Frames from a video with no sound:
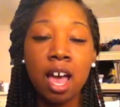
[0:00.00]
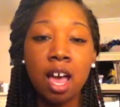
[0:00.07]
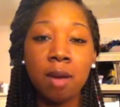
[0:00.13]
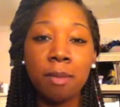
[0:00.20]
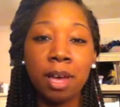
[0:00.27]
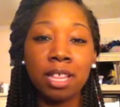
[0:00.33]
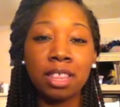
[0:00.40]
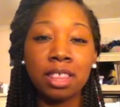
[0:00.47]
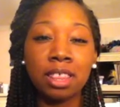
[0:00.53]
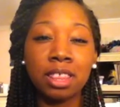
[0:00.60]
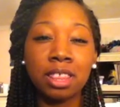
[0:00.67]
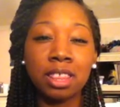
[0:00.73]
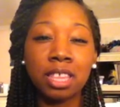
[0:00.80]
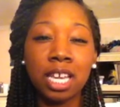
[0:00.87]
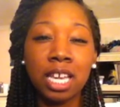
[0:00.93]
I
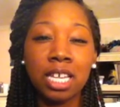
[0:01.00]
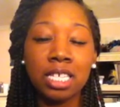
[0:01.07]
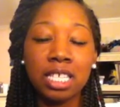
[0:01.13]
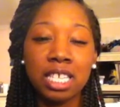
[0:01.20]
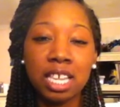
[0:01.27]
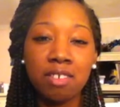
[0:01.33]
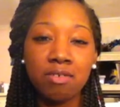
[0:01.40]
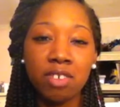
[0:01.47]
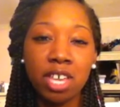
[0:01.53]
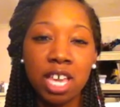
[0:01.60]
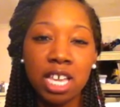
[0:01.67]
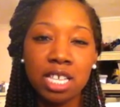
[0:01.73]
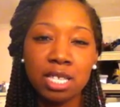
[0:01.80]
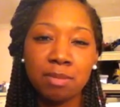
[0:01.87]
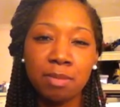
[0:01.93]
think
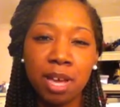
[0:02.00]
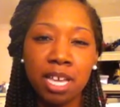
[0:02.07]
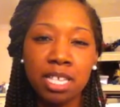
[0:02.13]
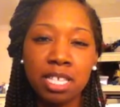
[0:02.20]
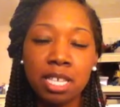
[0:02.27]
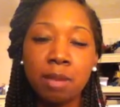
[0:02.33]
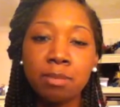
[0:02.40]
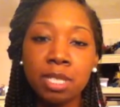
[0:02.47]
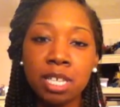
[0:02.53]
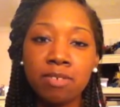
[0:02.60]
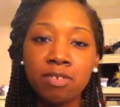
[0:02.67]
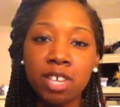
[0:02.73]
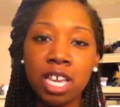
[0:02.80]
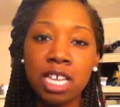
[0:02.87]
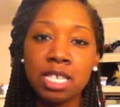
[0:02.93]
CVS might, some
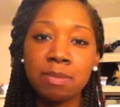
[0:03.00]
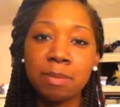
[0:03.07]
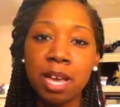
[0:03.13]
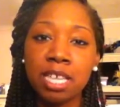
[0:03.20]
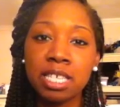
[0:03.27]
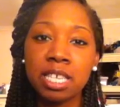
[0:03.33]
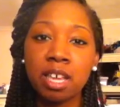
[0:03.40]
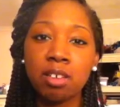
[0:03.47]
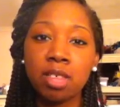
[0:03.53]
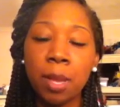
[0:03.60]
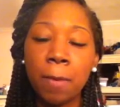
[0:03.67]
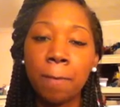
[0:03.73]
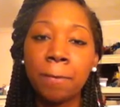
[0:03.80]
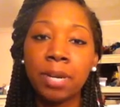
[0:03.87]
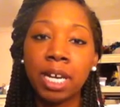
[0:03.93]
CVS might sell
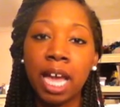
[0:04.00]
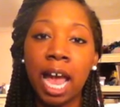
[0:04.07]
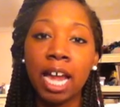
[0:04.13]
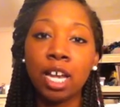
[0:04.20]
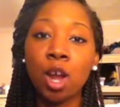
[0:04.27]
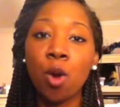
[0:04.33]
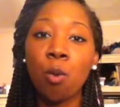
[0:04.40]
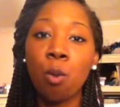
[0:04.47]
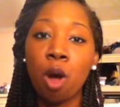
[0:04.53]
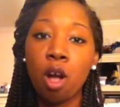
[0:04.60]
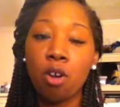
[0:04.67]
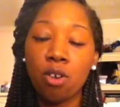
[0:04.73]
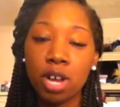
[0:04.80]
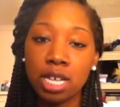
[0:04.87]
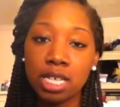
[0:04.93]
them, but I know
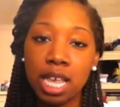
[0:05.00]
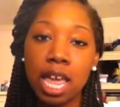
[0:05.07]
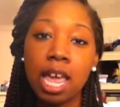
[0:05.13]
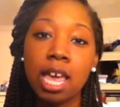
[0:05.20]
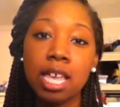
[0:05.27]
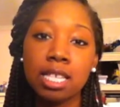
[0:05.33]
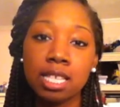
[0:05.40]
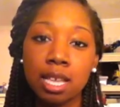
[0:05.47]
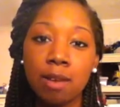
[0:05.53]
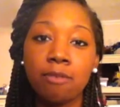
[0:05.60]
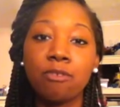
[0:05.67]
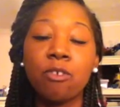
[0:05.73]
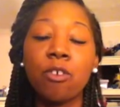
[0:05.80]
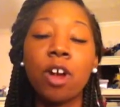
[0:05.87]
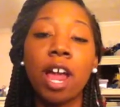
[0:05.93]
Walgreens has
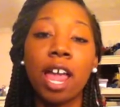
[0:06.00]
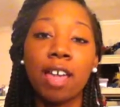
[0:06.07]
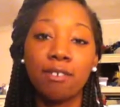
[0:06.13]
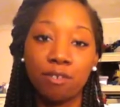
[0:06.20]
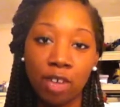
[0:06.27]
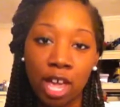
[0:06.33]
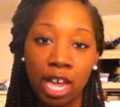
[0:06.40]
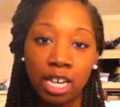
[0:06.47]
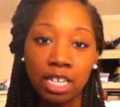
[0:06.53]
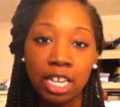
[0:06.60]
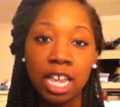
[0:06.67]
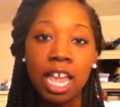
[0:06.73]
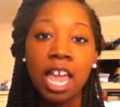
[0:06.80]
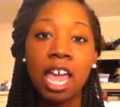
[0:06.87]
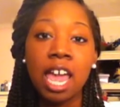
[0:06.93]
them for a
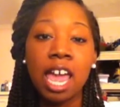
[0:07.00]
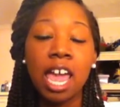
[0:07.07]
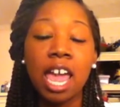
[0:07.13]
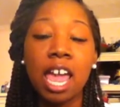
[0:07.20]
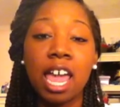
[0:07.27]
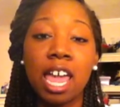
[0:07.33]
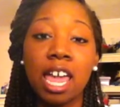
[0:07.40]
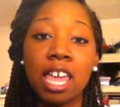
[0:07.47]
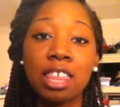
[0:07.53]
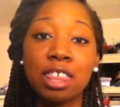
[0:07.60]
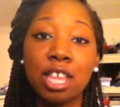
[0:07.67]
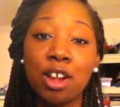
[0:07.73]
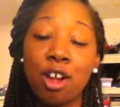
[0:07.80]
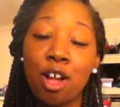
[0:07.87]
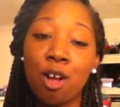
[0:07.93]
fact. And
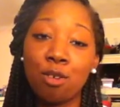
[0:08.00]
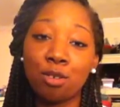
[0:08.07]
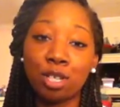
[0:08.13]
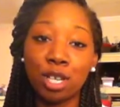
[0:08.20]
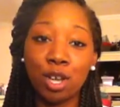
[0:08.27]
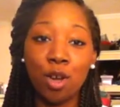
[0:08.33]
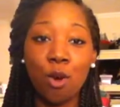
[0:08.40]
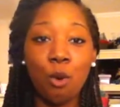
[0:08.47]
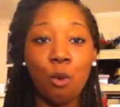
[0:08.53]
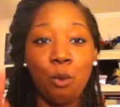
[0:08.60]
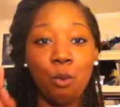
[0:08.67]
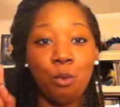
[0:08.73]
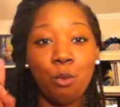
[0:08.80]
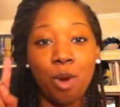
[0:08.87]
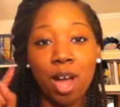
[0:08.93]
they're only
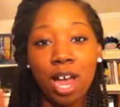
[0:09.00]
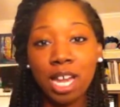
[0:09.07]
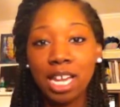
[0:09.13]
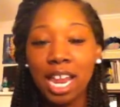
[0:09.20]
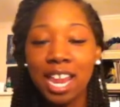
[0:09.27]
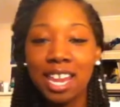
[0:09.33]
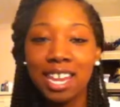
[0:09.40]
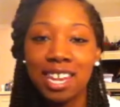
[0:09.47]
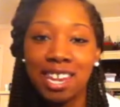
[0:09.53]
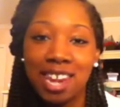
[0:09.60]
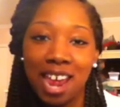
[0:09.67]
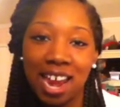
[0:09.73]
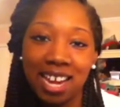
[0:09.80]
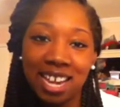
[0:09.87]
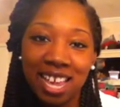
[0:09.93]

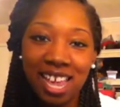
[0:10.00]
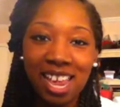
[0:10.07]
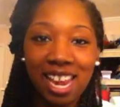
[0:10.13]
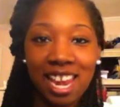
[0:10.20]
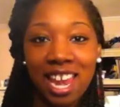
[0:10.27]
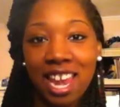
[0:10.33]
$1.99